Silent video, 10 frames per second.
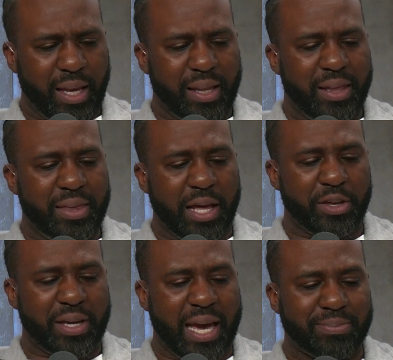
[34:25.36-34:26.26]

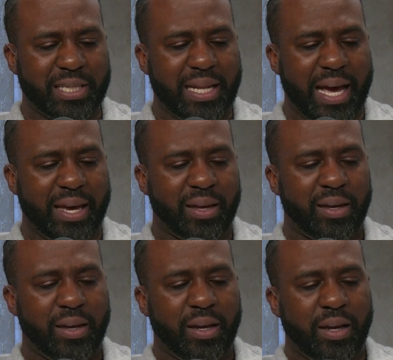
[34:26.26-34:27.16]
Another game tonight,
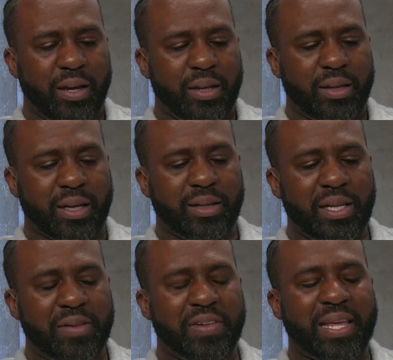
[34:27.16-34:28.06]
The
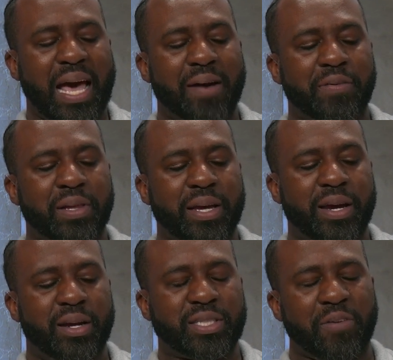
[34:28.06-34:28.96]
Cleveland
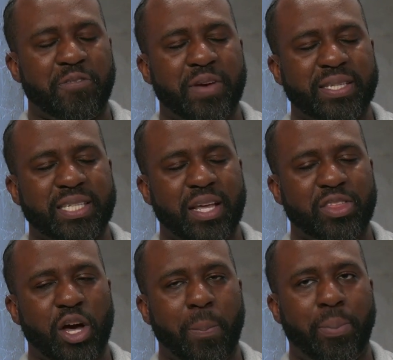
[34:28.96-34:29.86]
Cavaliers visit
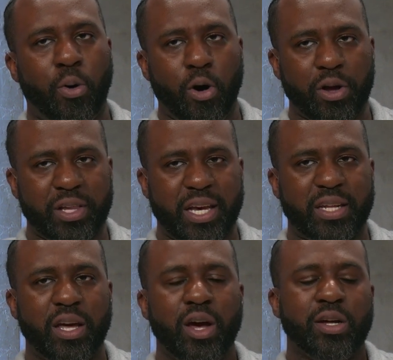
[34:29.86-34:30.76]
the
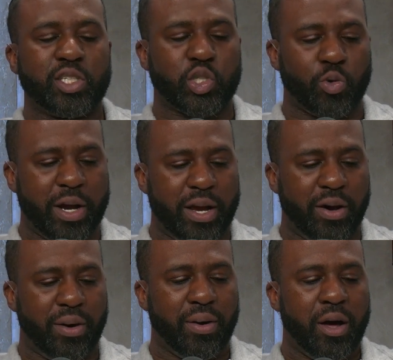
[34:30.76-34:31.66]
Portland
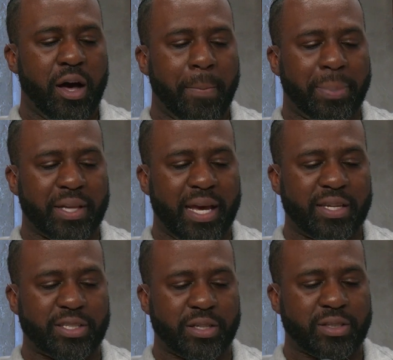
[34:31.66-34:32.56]
Trail
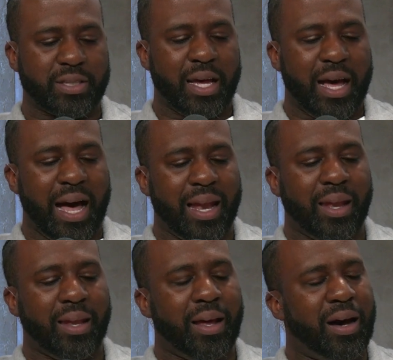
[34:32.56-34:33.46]
Blazers. I
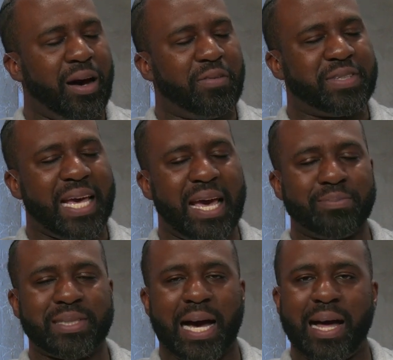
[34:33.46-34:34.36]
love
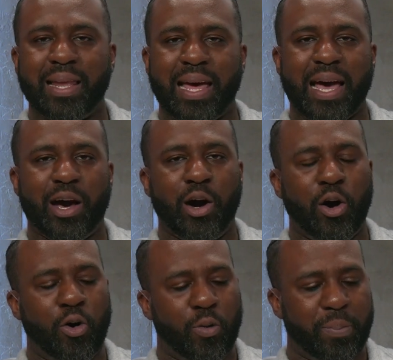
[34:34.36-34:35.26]
Dame Dollar at
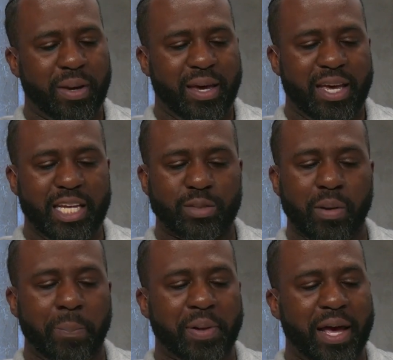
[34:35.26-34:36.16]
home. He's
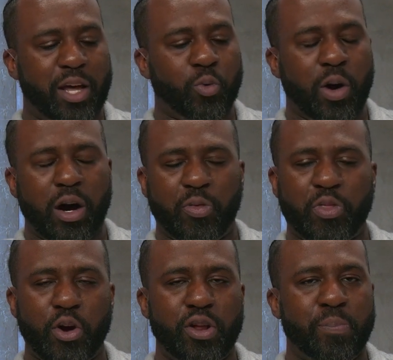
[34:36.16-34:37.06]
been playing well,
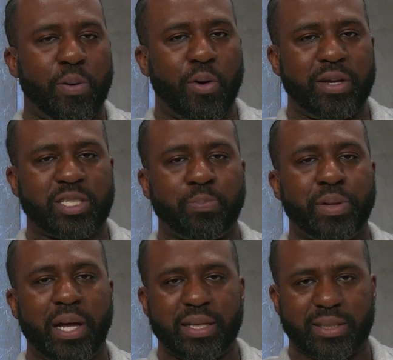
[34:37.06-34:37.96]
30 points
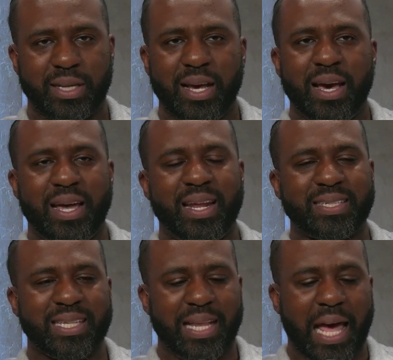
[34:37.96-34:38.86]
plus in
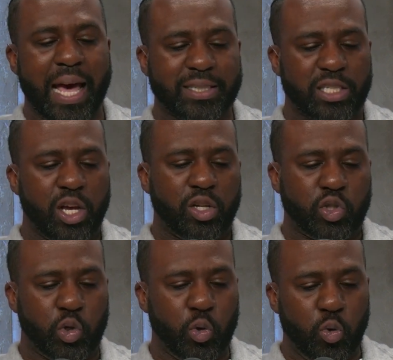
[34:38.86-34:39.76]
his last
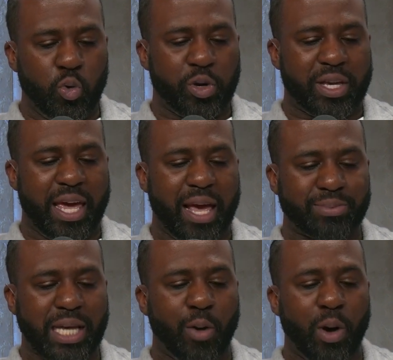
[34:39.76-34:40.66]
2
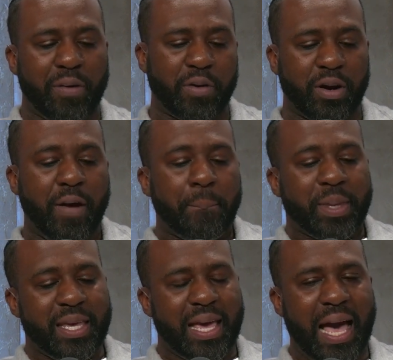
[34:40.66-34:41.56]
games. However,
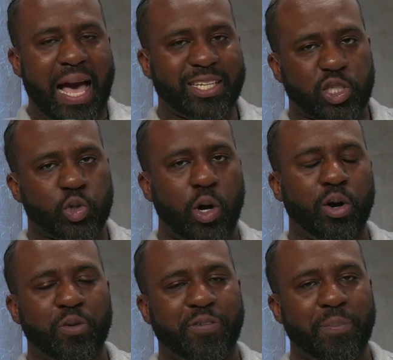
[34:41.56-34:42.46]
he has
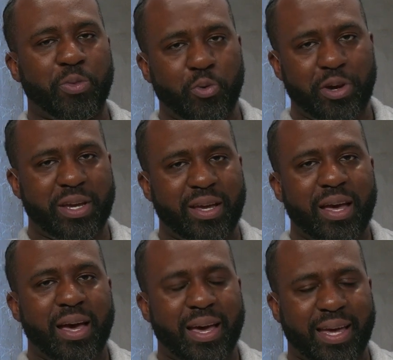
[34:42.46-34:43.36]
struggled from 3
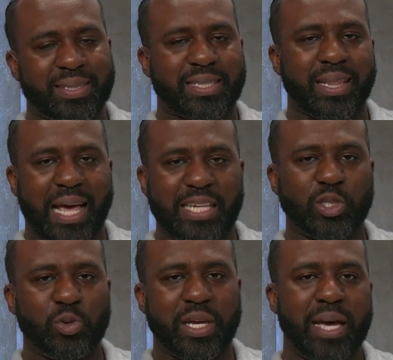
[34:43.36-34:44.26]
against the last
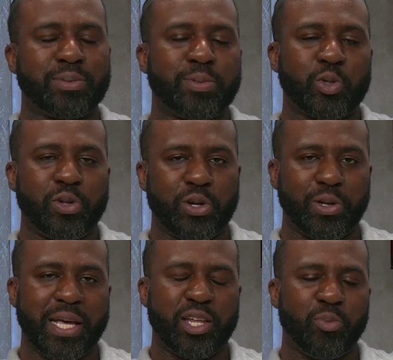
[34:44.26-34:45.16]
2 games between the
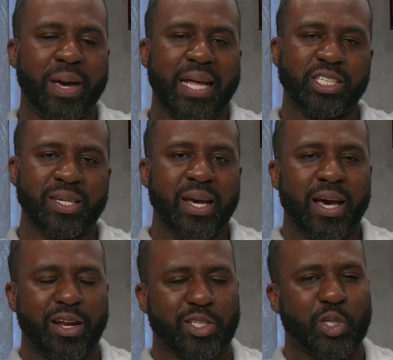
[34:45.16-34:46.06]
Orlando Magic
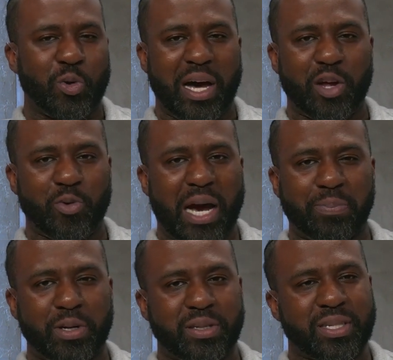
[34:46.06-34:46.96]
and the Toronto
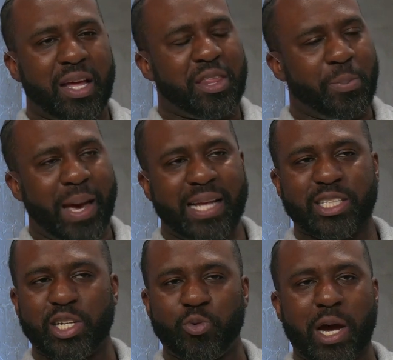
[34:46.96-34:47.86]
Raptors. The
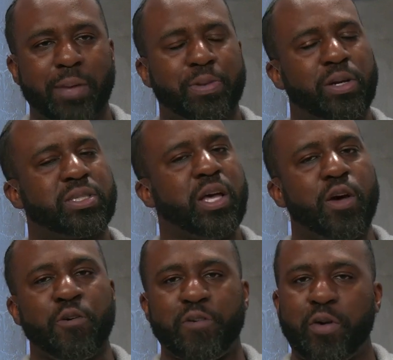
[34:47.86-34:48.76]
Magic and the Raptors,
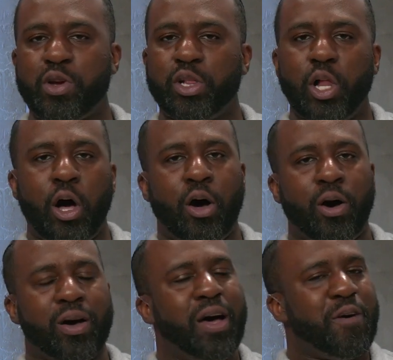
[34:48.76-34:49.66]
very
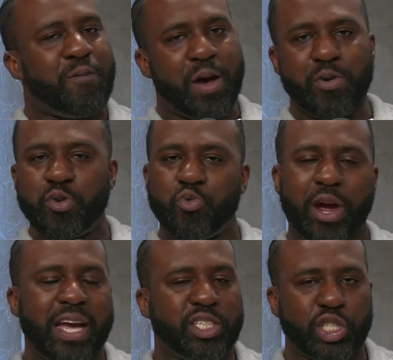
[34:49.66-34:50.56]
long, very
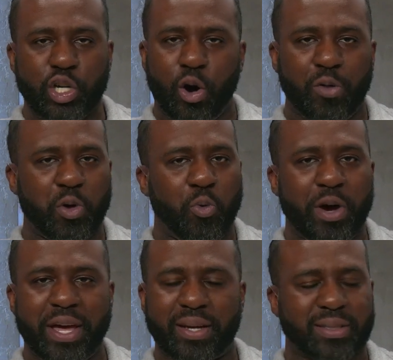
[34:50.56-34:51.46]
rangy on the
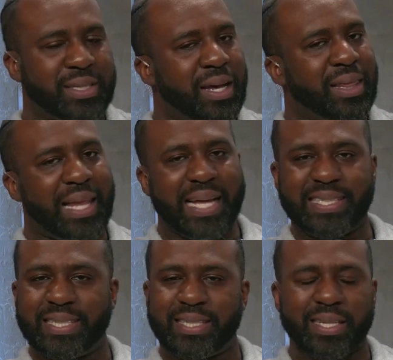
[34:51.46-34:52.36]
wings.
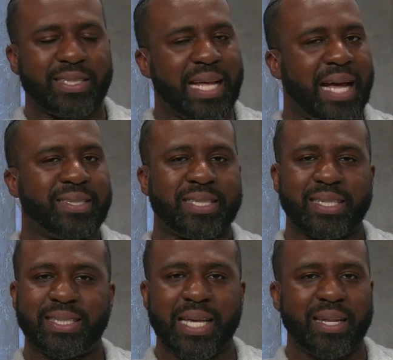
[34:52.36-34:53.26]
Lots of 6'9",
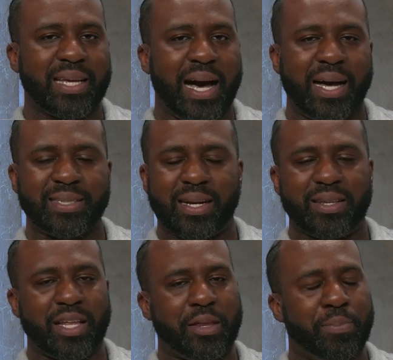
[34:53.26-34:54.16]
6'10" guys that are
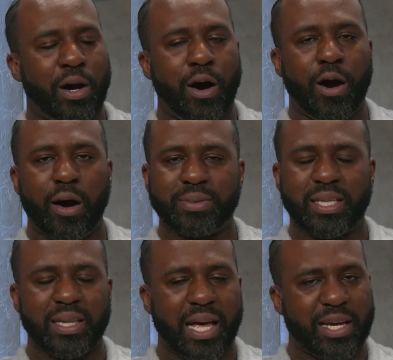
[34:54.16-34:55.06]
nothing but arms
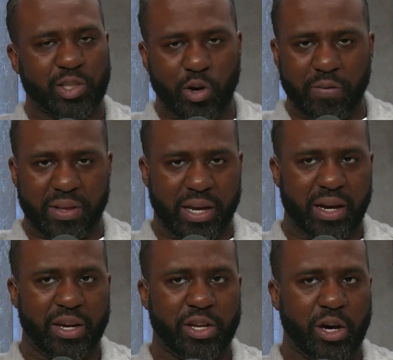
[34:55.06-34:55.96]
and legs over
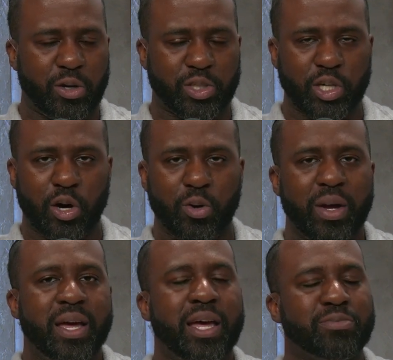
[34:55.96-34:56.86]
there, you know? So
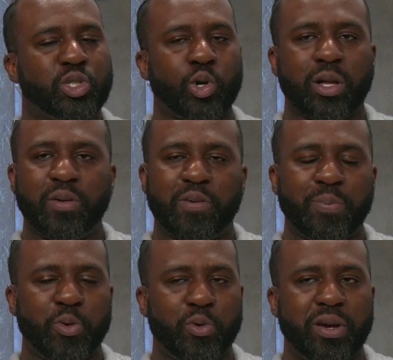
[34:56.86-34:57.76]
him struggling from
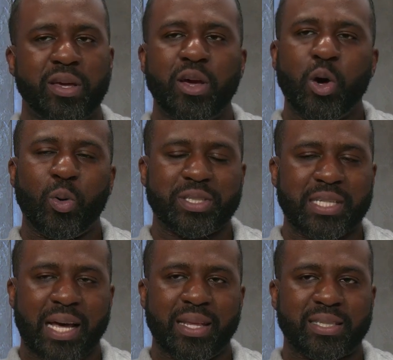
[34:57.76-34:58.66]
3 was
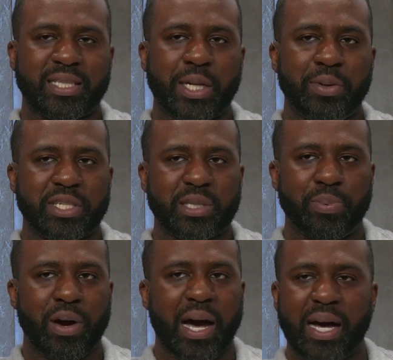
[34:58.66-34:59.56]
not necessarily a
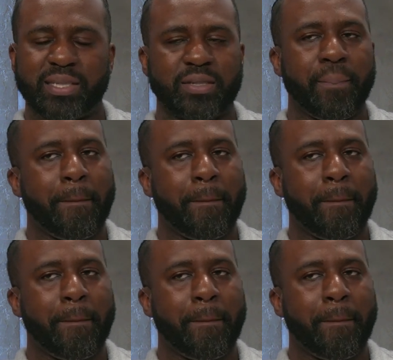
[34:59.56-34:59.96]
surprise.